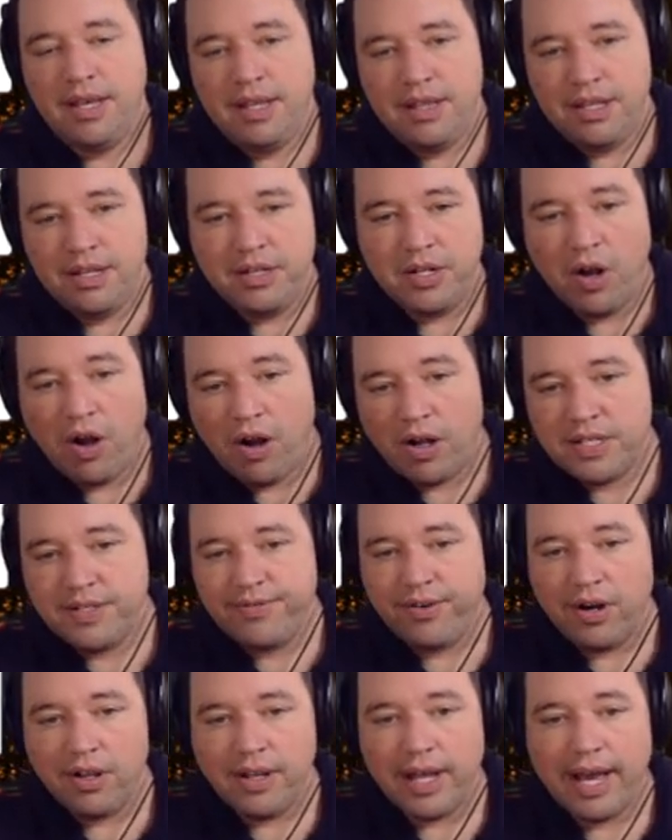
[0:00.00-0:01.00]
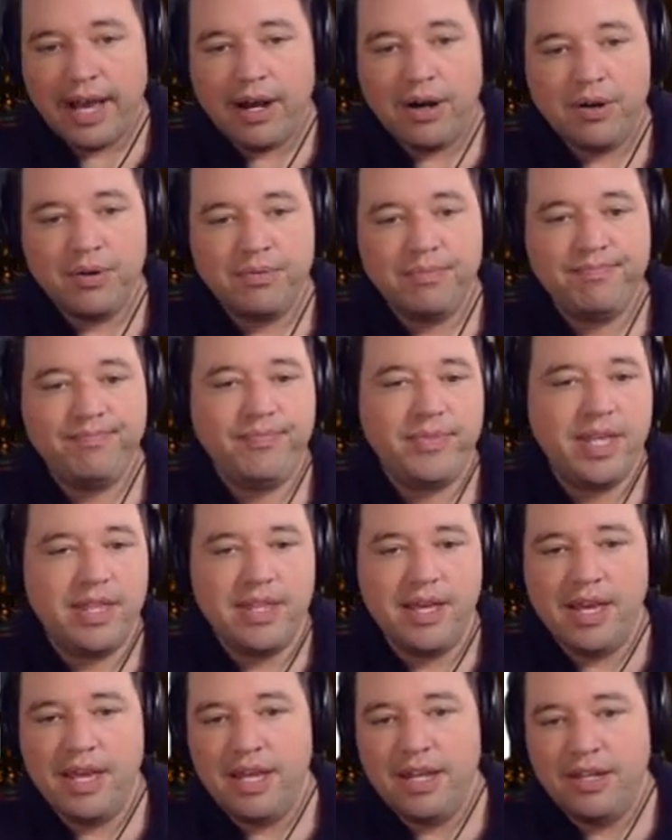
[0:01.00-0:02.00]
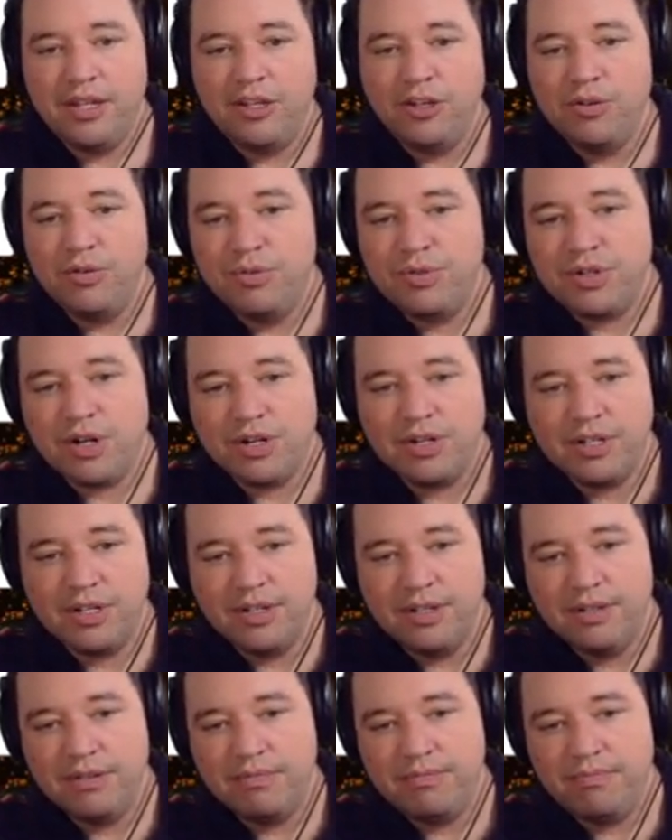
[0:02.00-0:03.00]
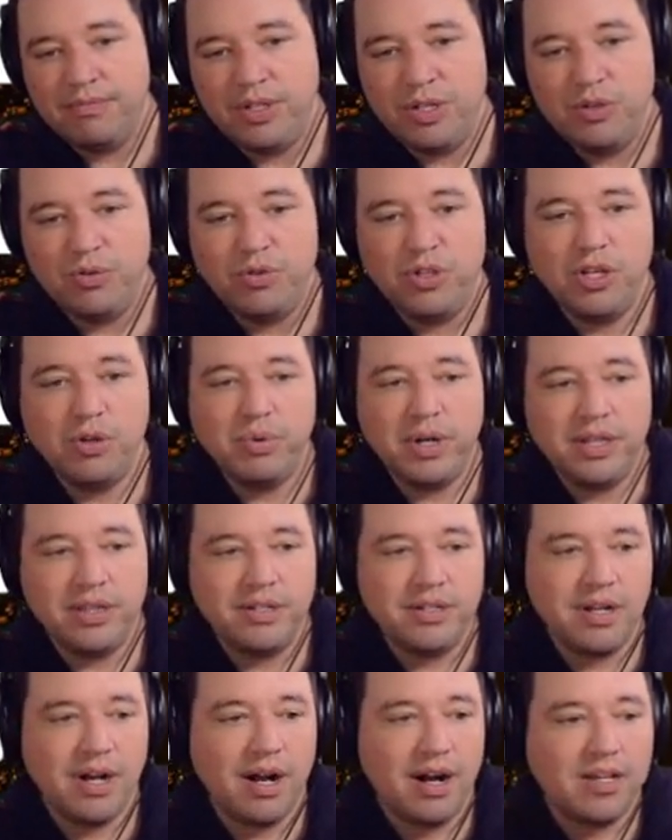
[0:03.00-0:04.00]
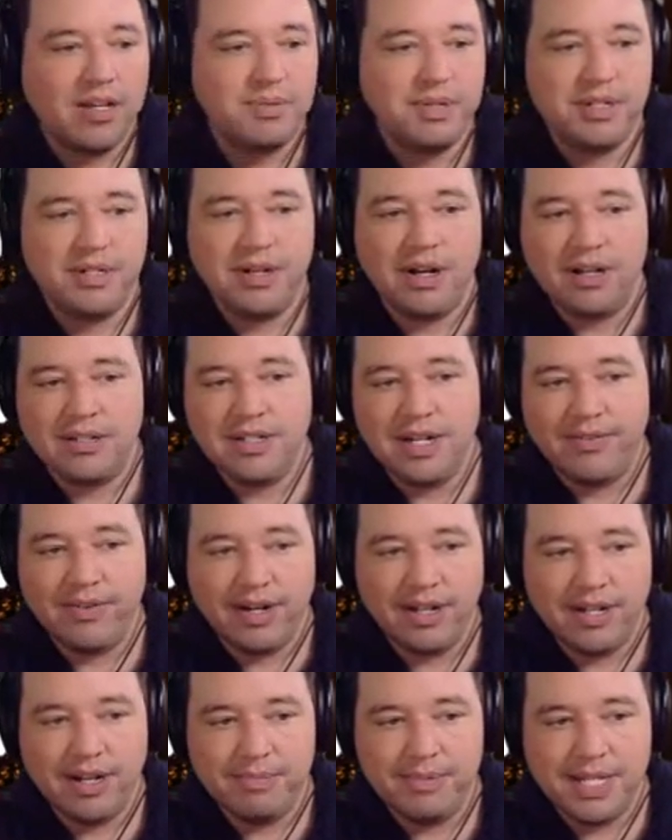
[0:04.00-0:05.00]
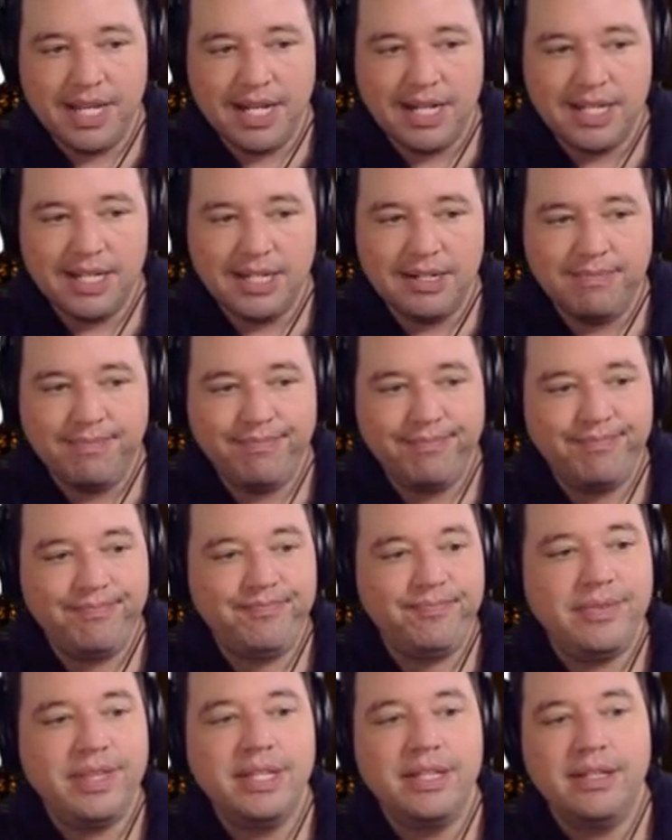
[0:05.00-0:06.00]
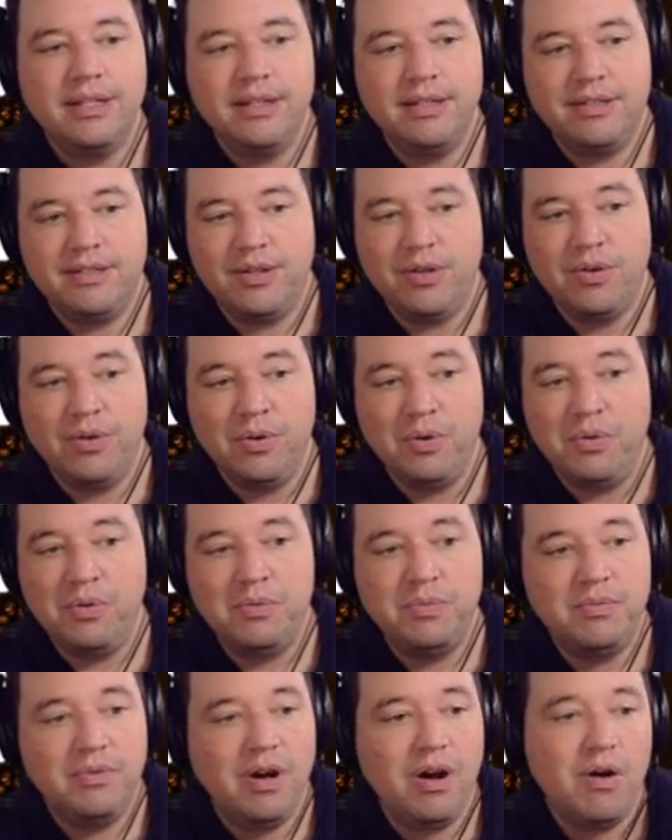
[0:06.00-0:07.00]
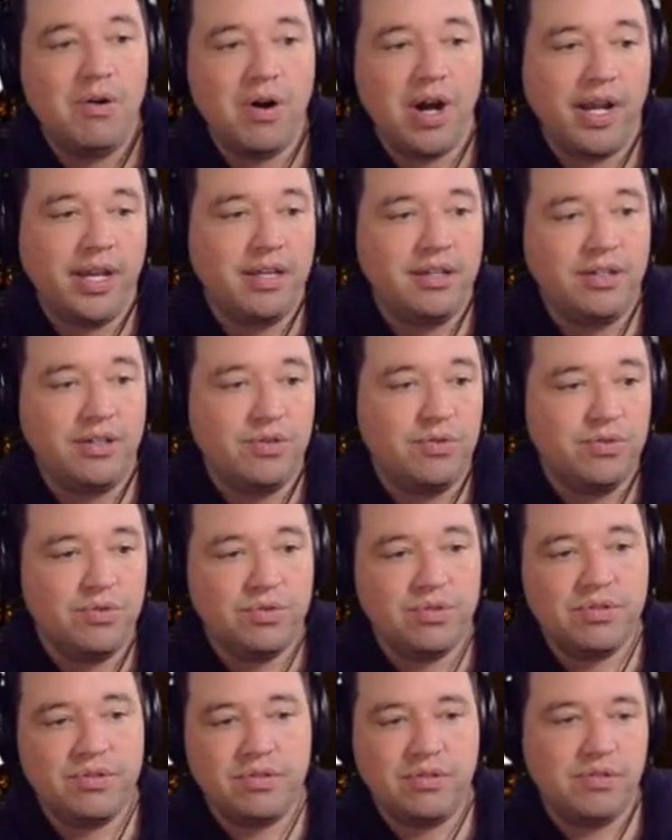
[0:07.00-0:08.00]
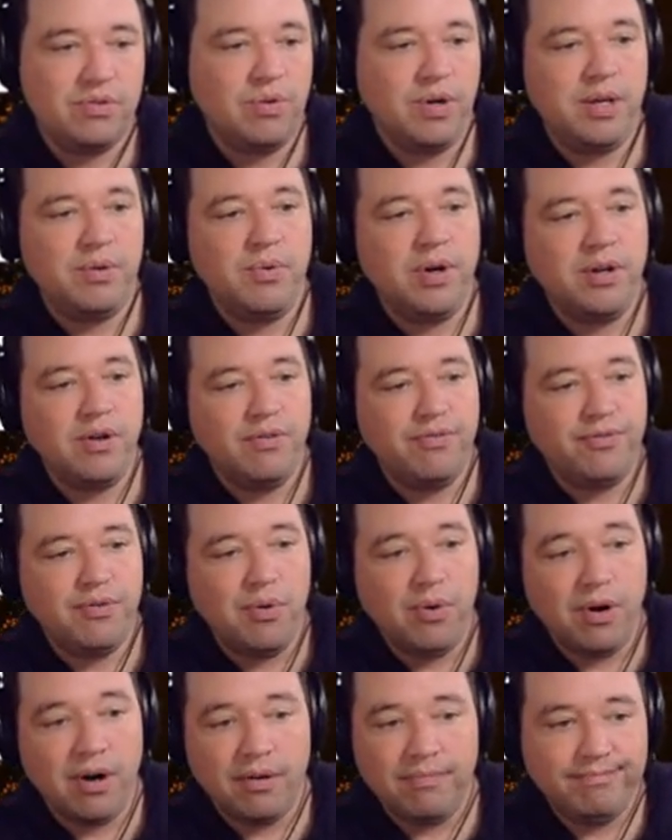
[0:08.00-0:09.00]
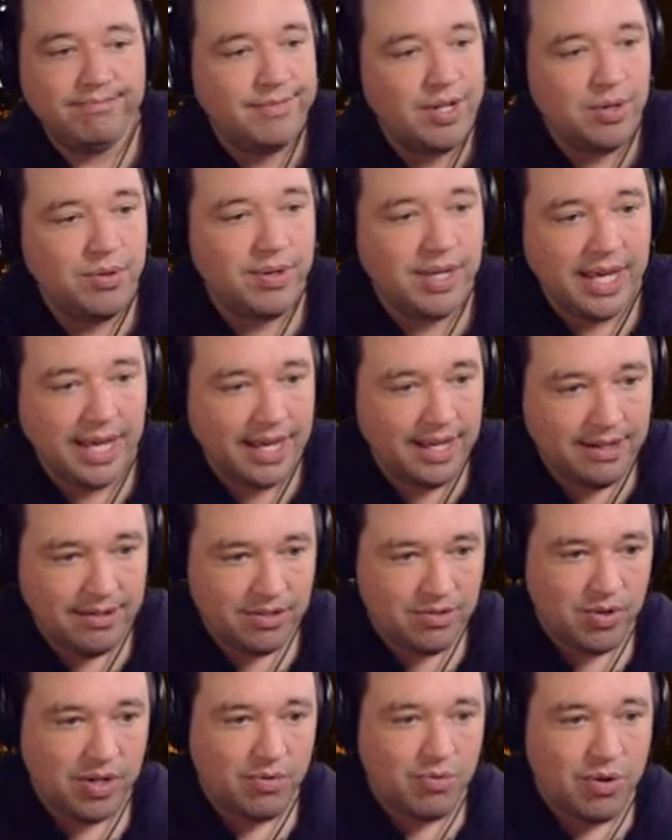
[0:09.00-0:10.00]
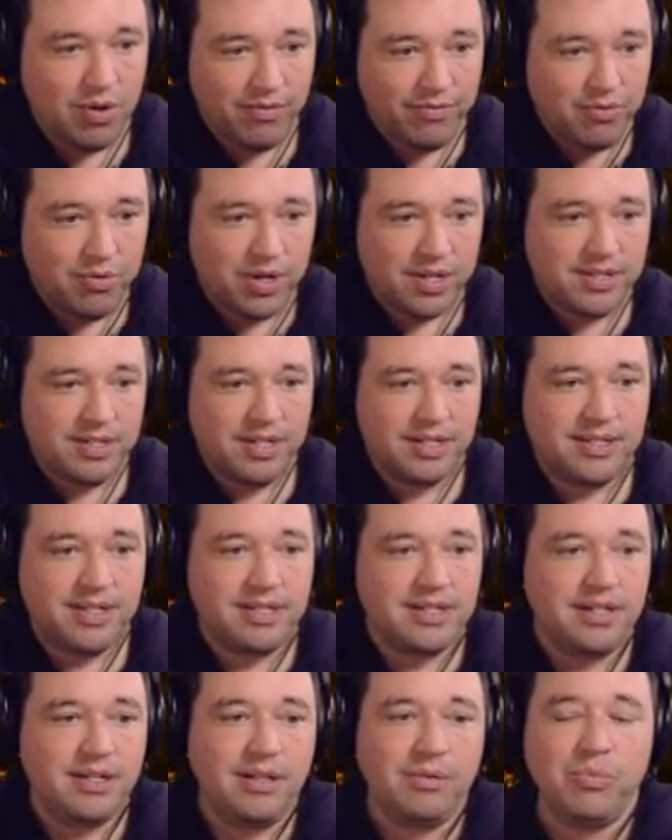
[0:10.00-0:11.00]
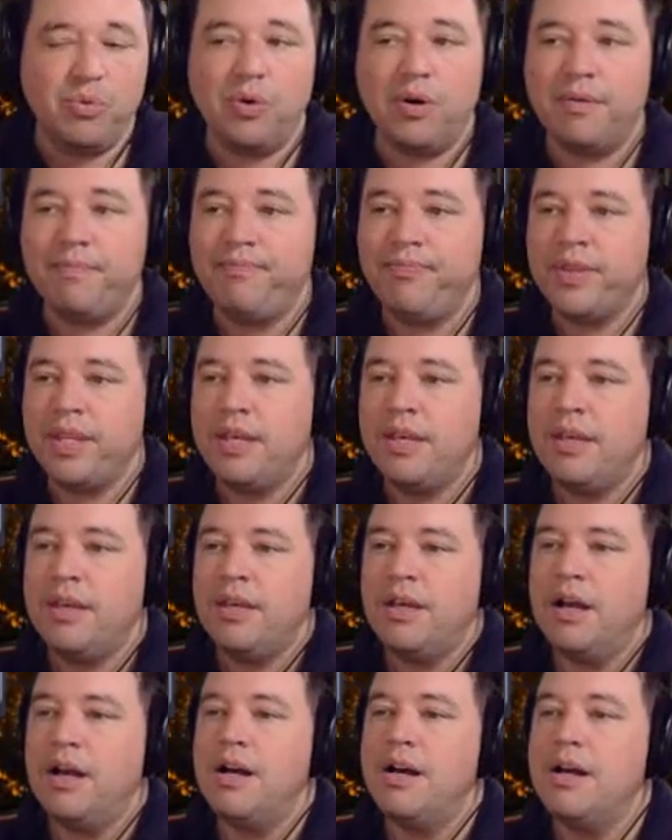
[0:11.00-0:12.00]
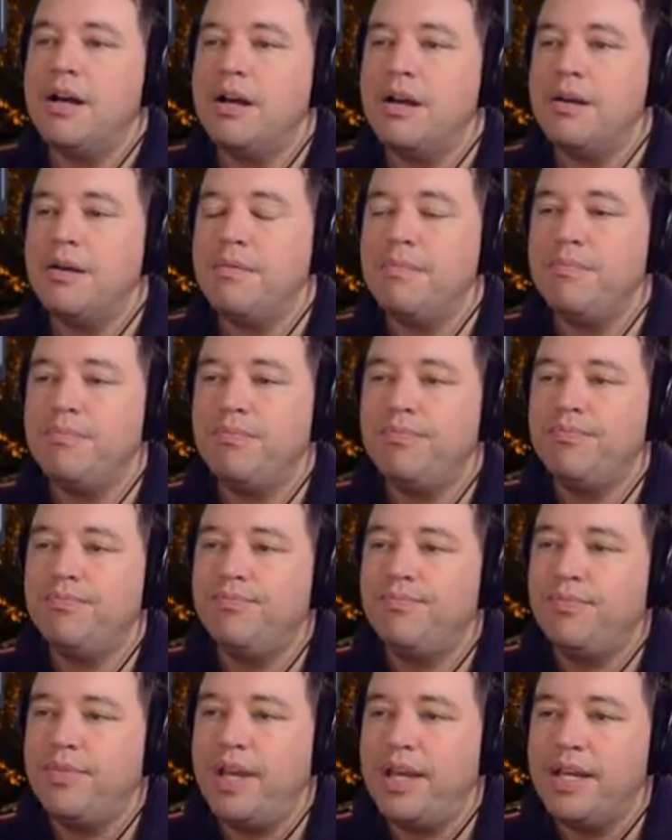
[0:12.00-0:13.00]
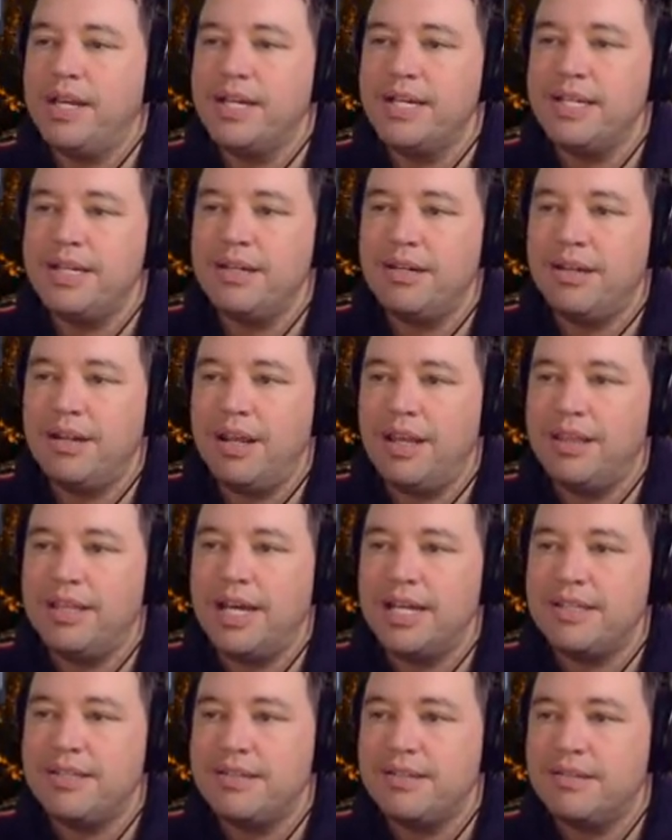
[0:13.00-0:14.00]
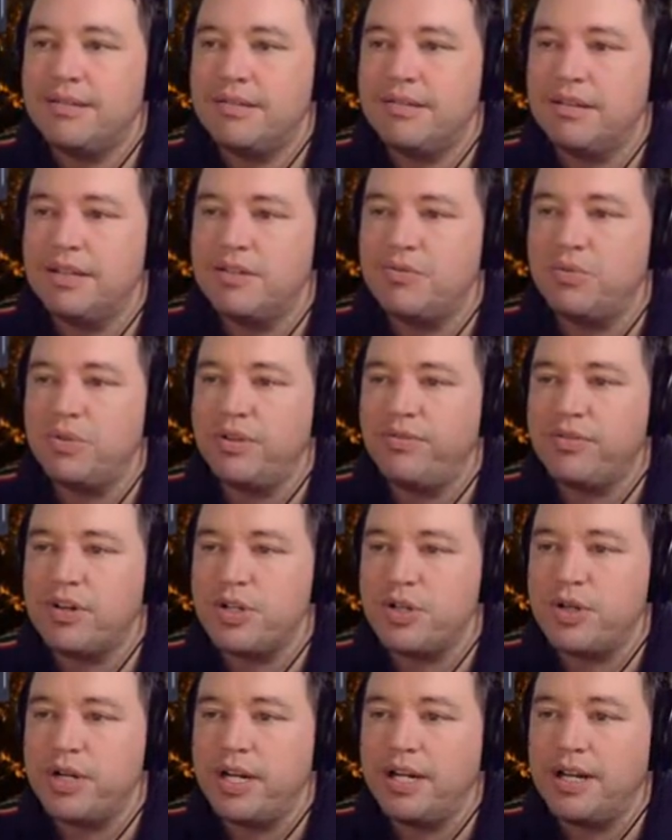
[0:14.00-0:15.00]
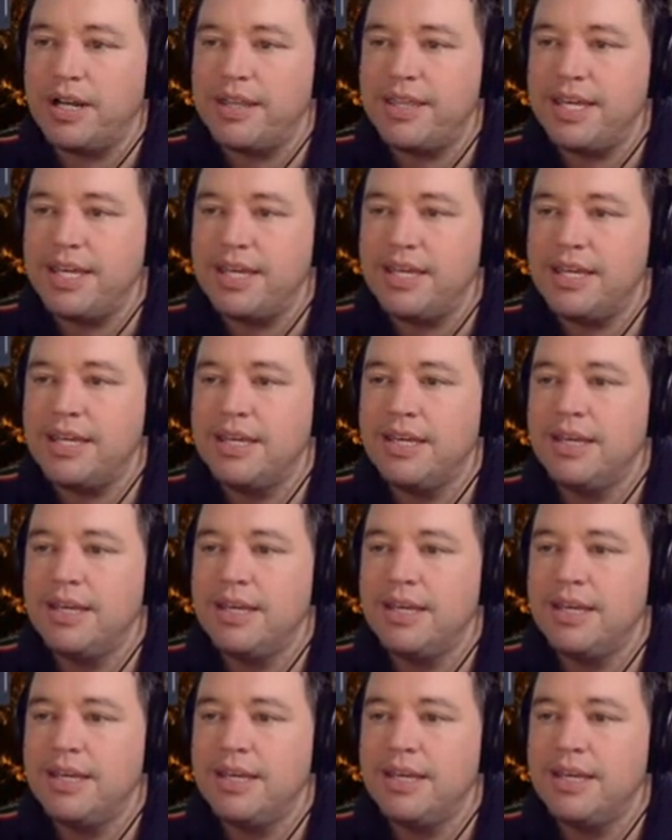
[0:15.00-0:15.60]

the docs fall out, and then you start to you read the docs, but the docs never get updated. So oh, I can use 2104. No, you can't. 2104 doesn't exist anymore, and that's really frustrating. I think